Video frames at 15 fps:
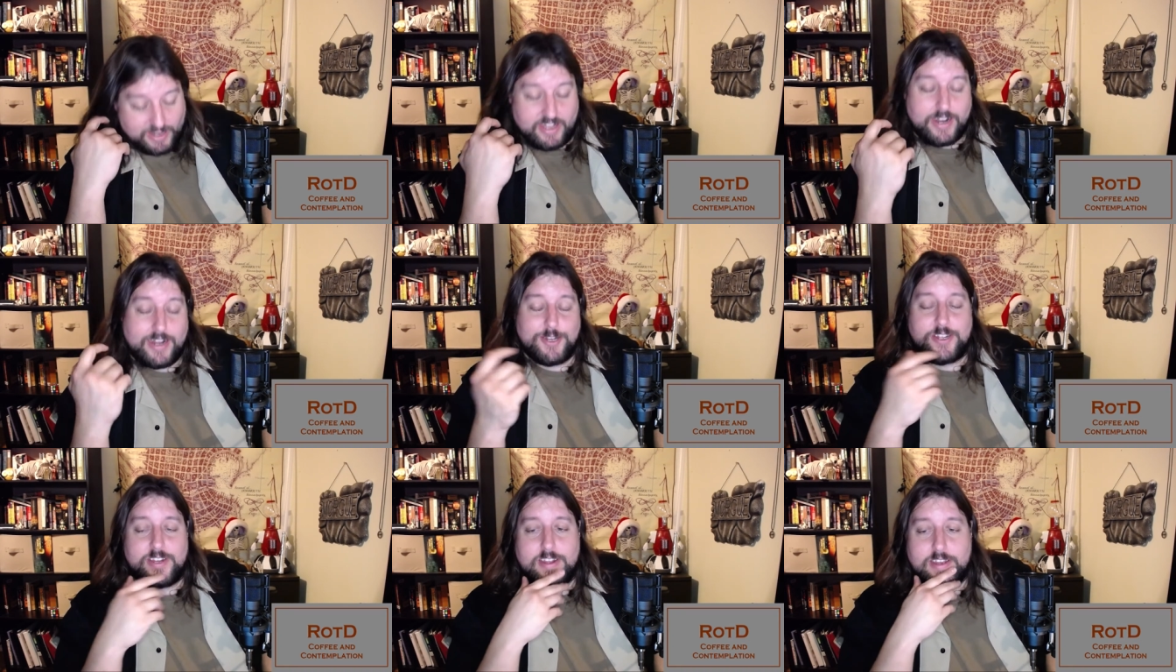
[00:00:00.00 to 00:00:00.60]
it
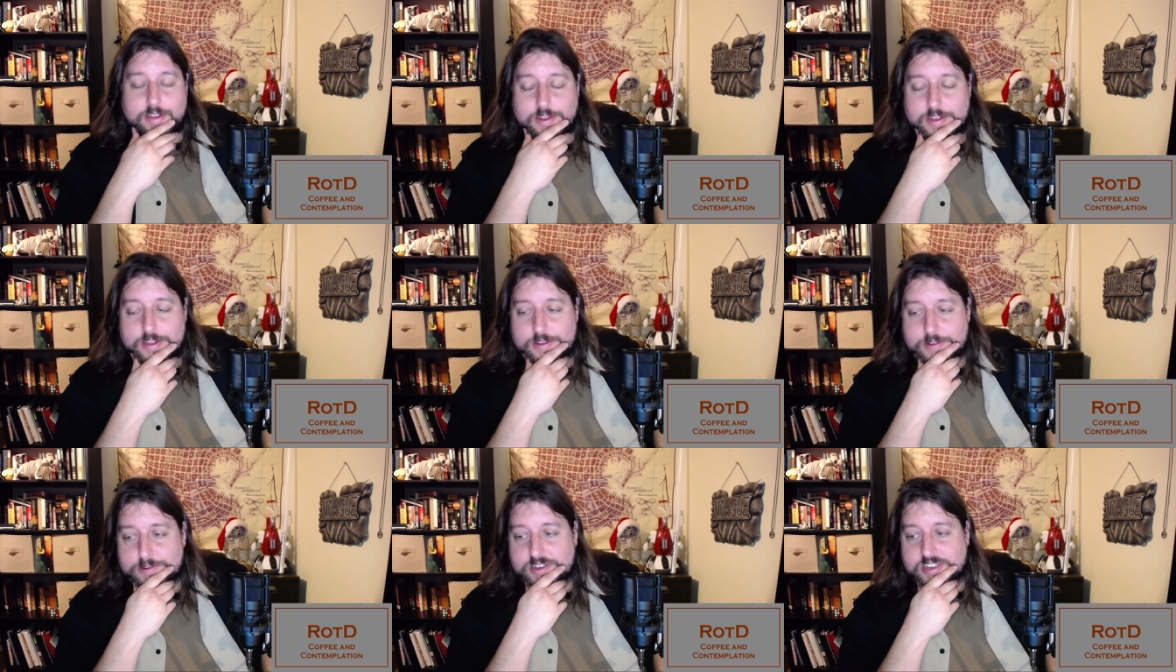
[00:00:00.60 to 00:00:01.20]
actually
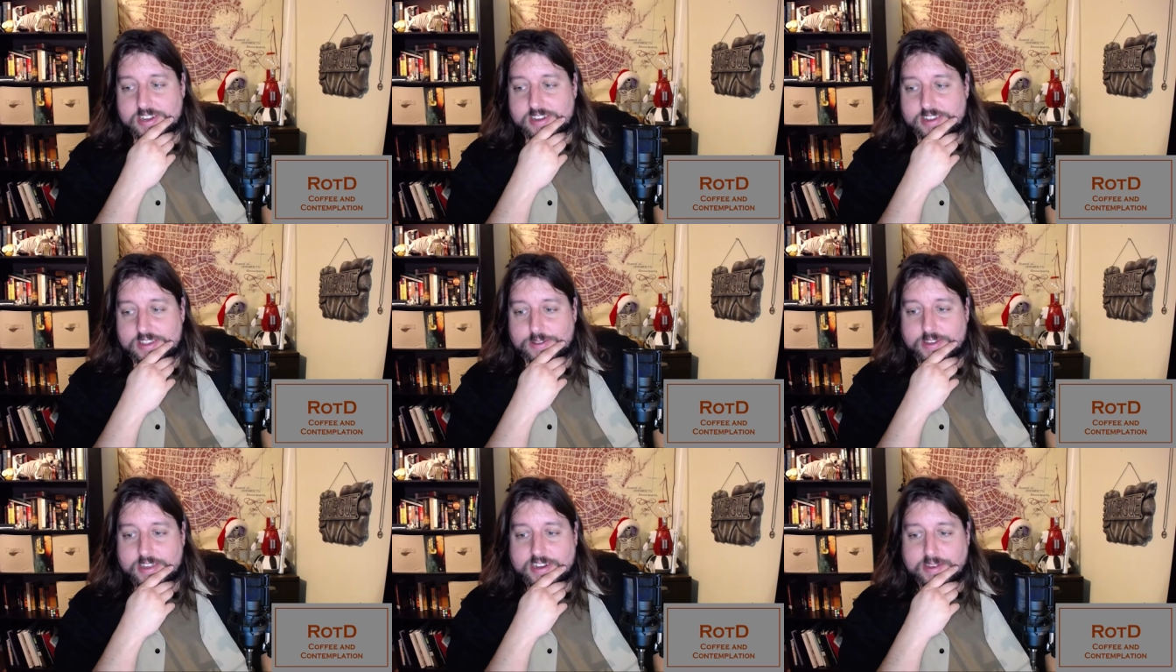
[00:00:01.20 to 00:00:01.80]
it, it will
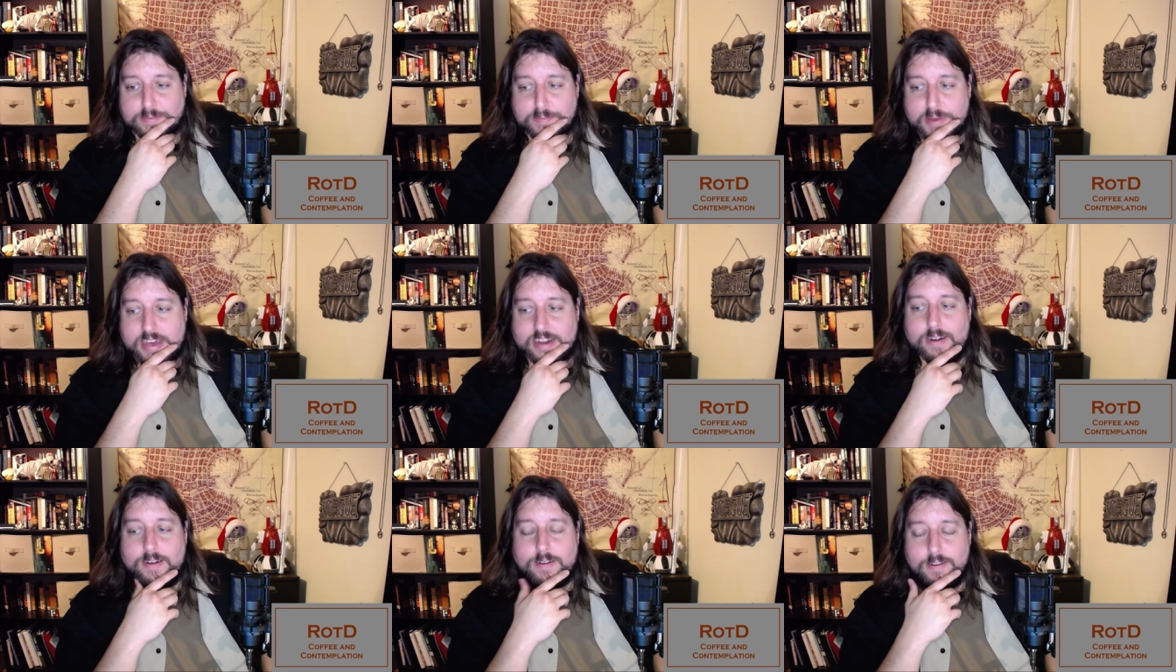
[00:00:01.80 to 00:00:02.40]
continue getting
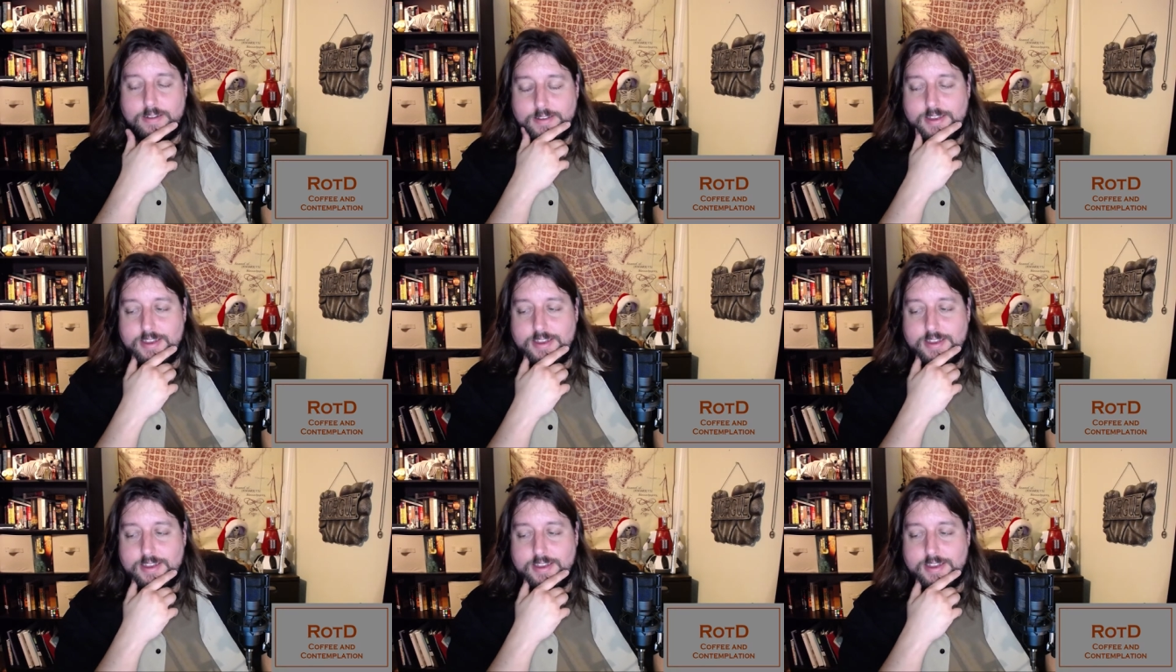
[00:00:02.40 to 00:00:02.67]
better.